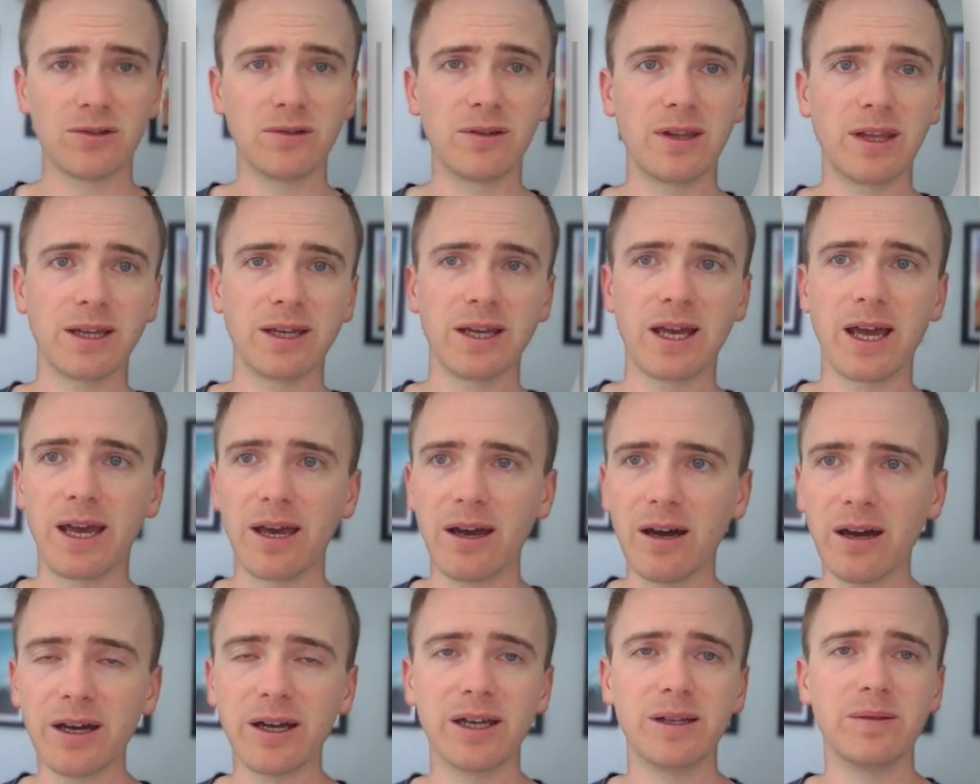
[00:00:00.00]
to the
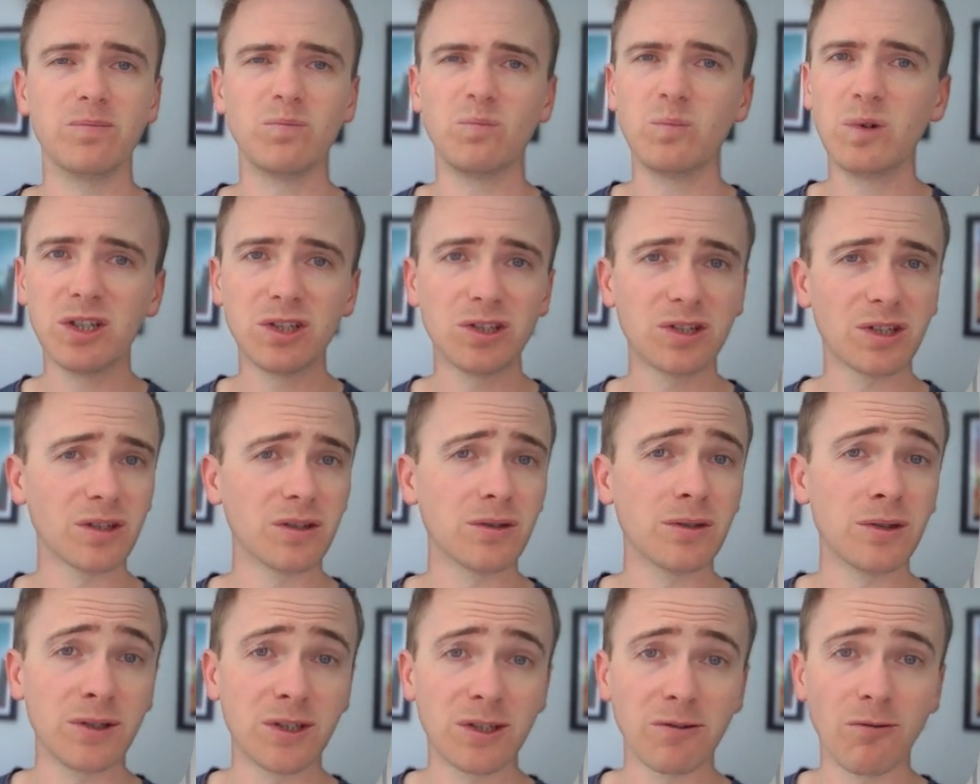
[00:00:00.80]
AI. And we're just
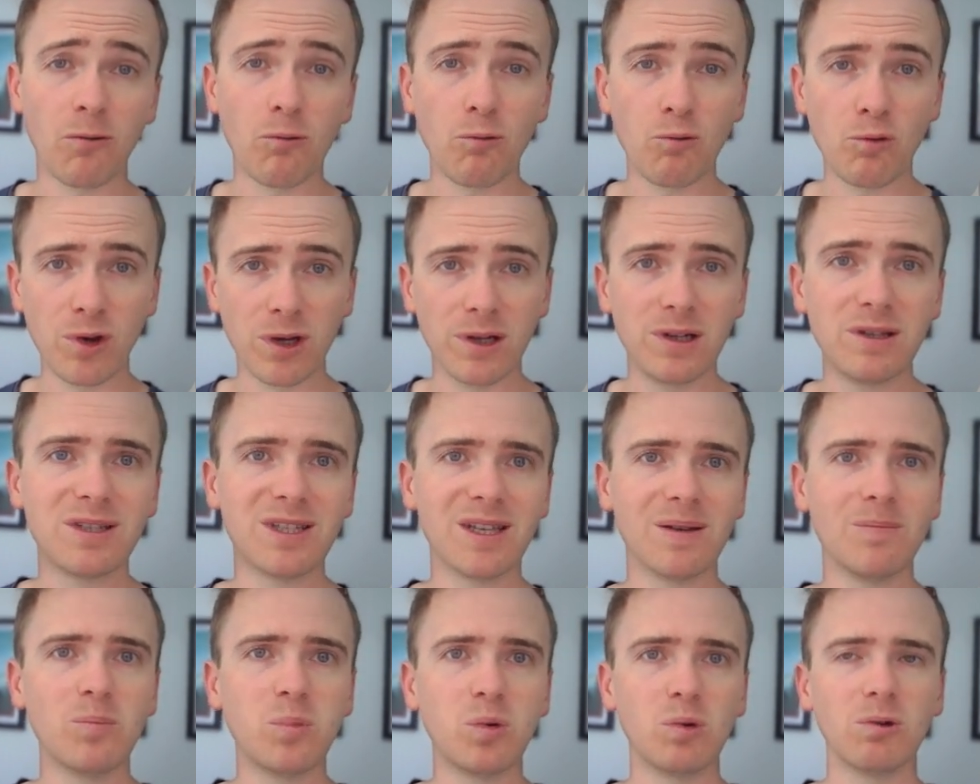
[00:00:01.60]
going to do something really
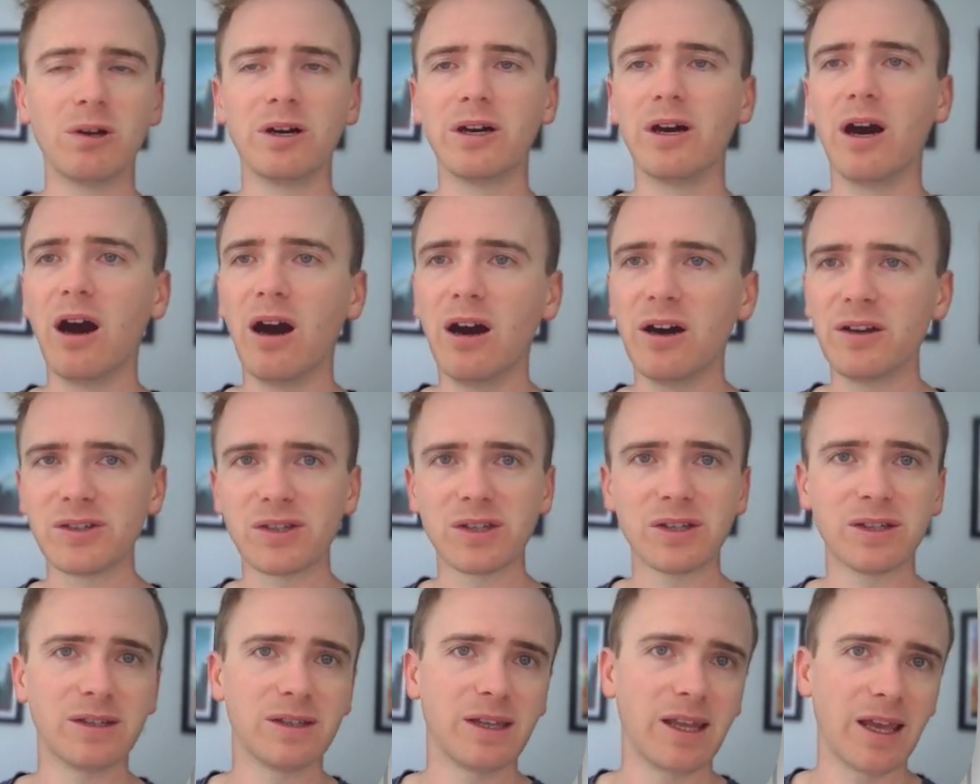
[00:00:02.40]
simple like
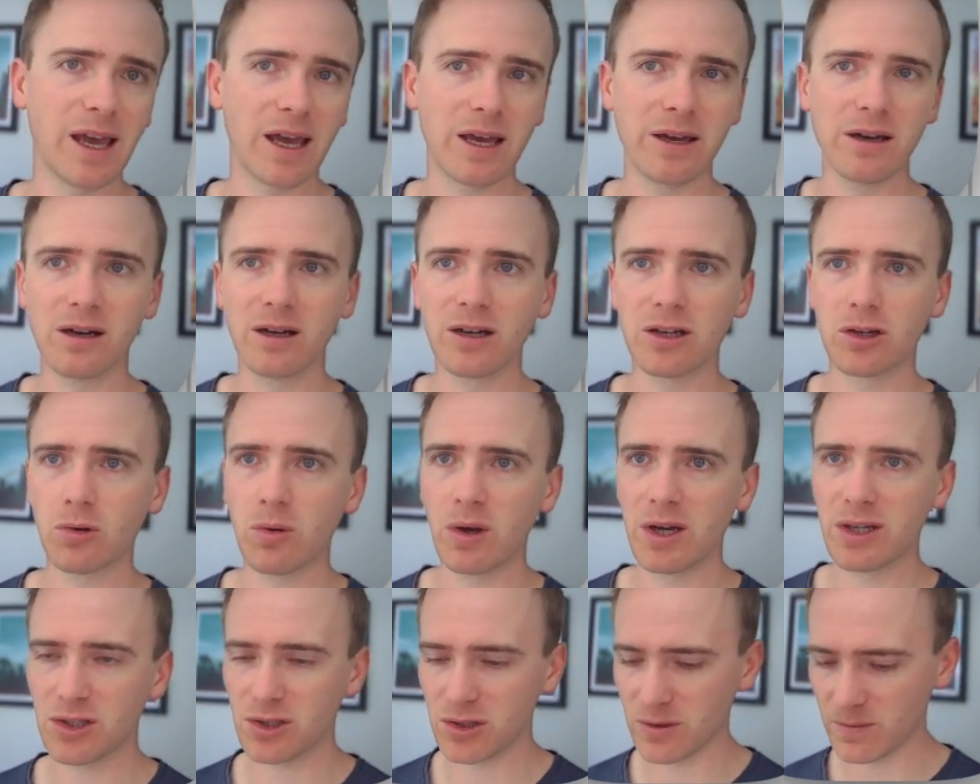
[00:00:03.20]
ask the AI
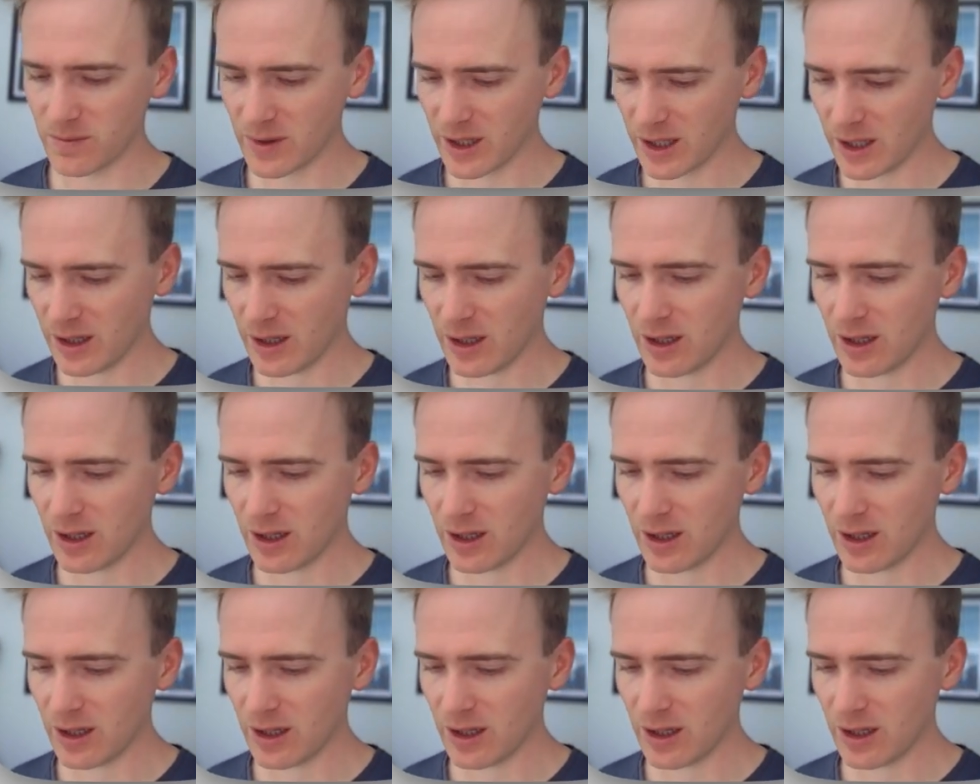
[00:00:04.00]
question.